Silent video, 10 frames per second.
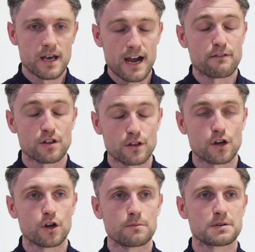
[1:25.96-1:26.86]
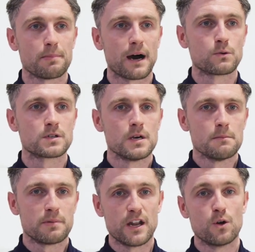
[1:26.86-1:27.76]
everything the club's about,
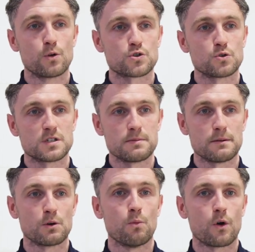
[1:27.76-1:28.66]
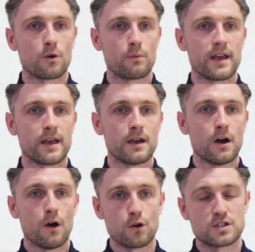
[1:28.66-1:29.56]
but then also to be able to walk away
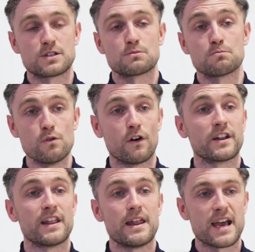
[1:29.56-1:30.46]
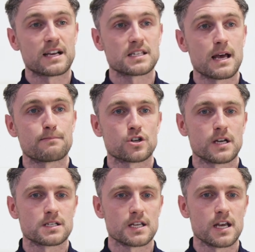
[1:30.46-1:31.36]
or move on to their next step, should I
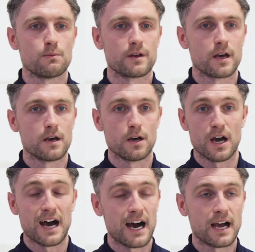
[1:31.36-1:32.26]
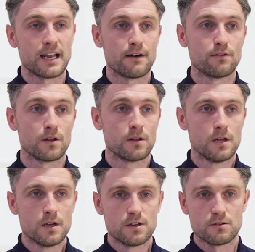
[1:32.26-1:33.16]
say, with a high level
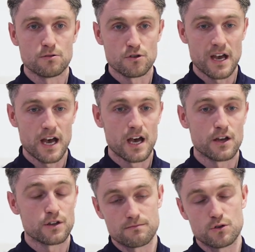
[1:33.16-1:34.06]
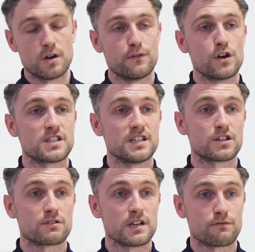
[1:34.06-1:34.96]
university
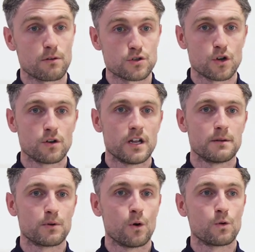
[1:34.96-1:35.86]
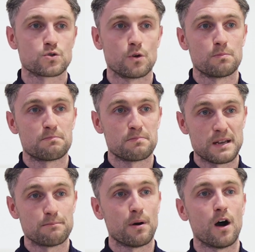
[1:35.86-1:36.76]
degree from Sunderland, but also
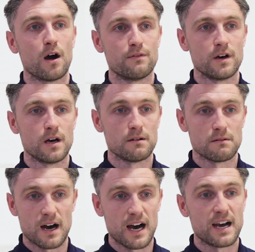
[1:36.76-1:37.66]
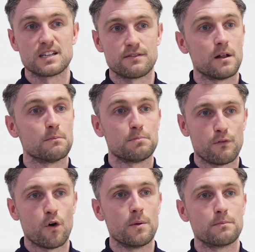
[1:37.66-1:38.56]
being part of a high development
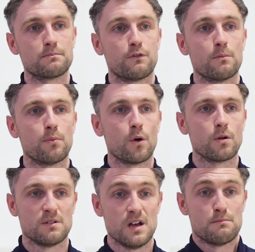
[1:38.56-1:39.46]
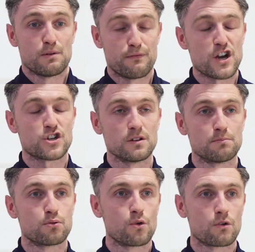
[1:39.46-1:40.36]
performing football professional
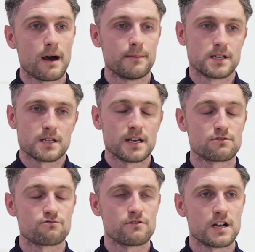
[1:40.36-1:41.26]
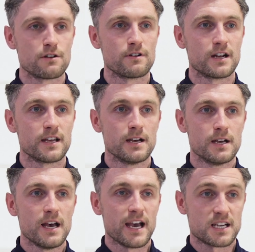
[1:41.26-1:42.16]
program is really, really
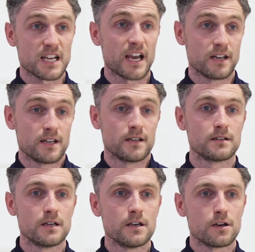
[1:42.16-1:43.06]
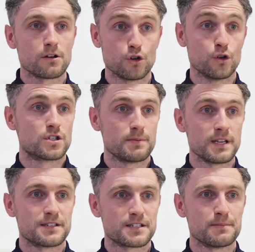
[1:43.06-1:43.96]
exciting and good to
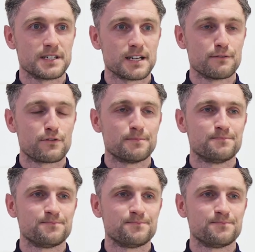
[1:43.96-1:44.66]
be delivering.